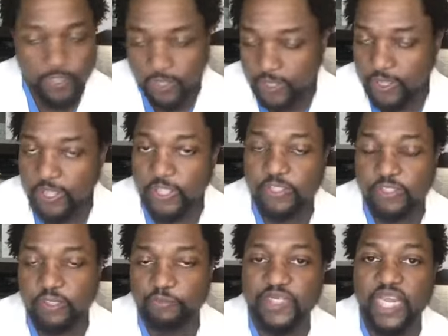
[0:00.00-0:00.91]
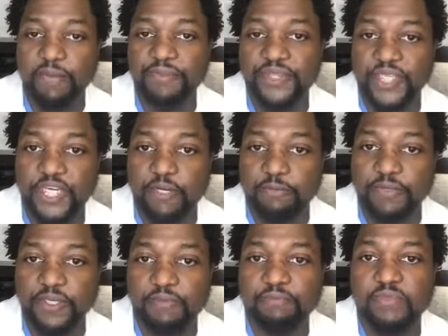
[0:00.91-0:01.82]
going to need some type of
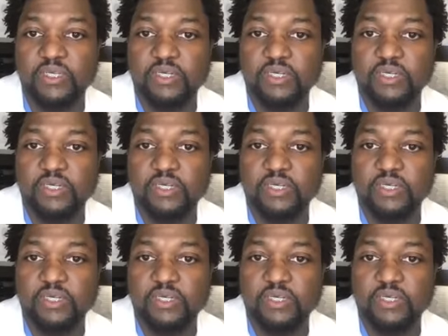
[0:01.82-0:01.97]
therapy.